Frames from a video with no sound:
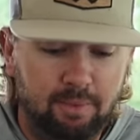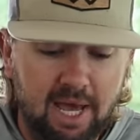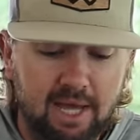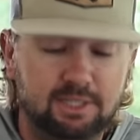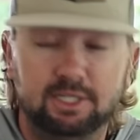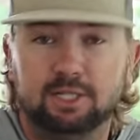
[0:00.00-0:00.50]

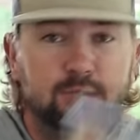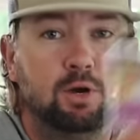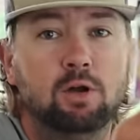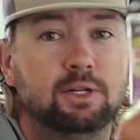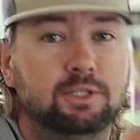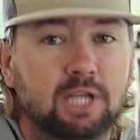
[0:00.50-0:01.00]
packaging is
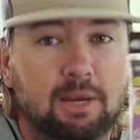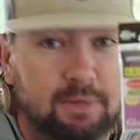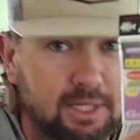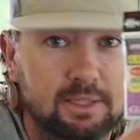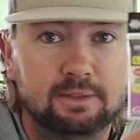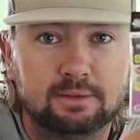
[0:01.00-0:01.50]
wrote in
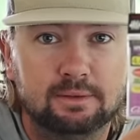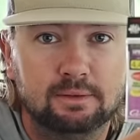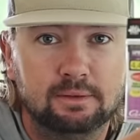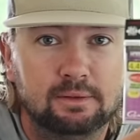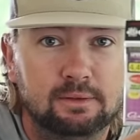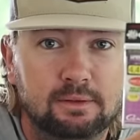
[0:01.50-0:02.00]
Japanese.
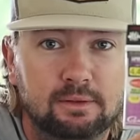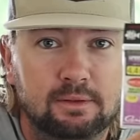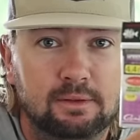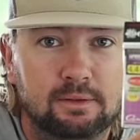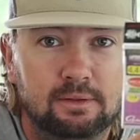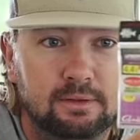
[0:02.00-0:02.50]

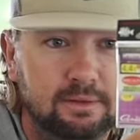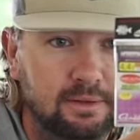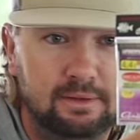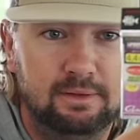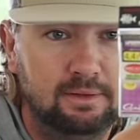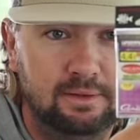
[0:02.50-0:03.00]

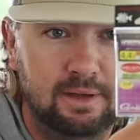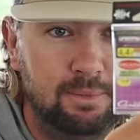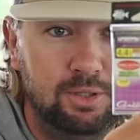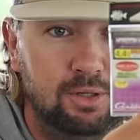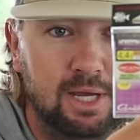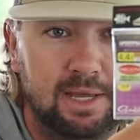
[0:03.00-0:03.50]
I
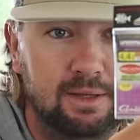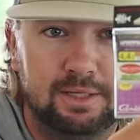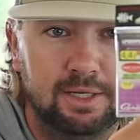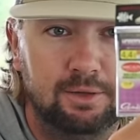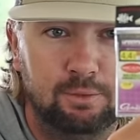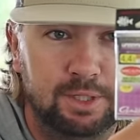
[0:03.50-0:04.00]
mean, you can't
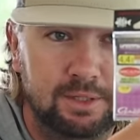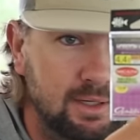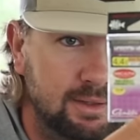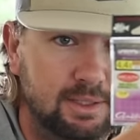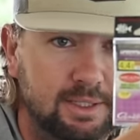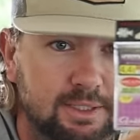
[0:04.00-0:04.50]
tell what
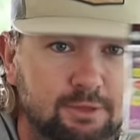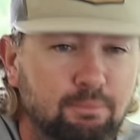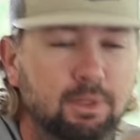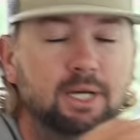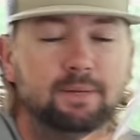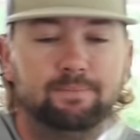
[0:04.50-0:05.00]
nothing is.
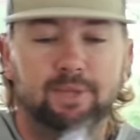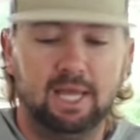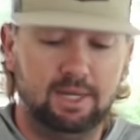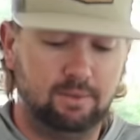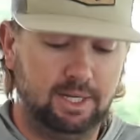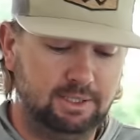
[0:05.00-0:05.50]
But
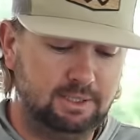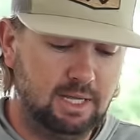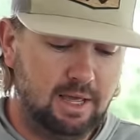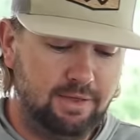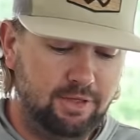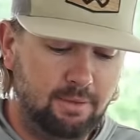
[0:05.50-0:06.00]
anyways,
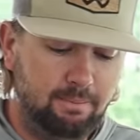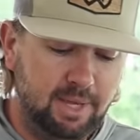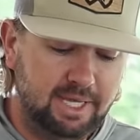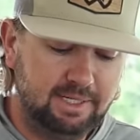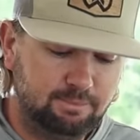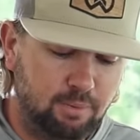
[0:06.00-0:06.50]
the
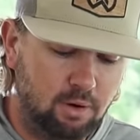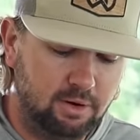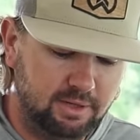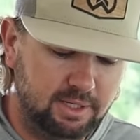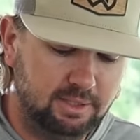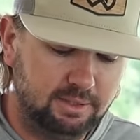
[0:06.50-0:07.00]
biggest part
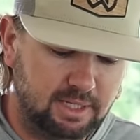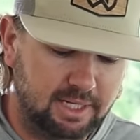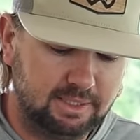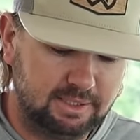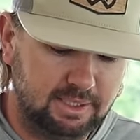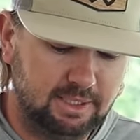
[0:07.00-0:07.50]
of this,
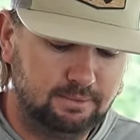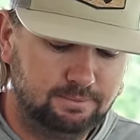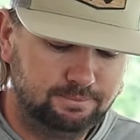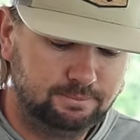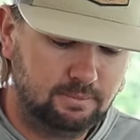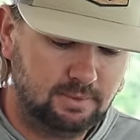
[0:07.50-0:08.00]
like I said,
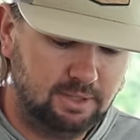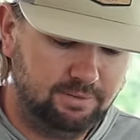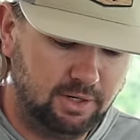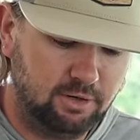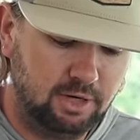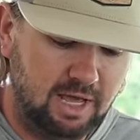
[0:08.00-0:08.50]

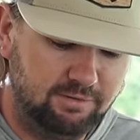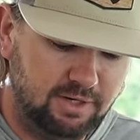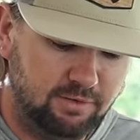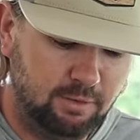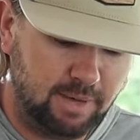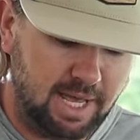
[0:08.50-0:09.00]
They're going to have
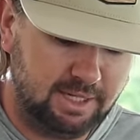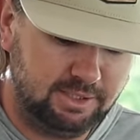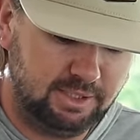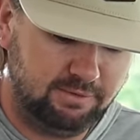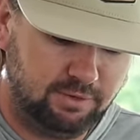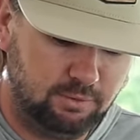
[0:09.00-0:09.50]
different
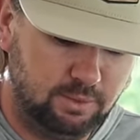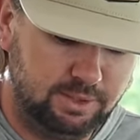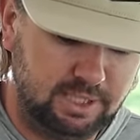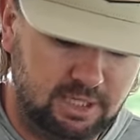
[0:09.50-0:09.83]
packaging for the ones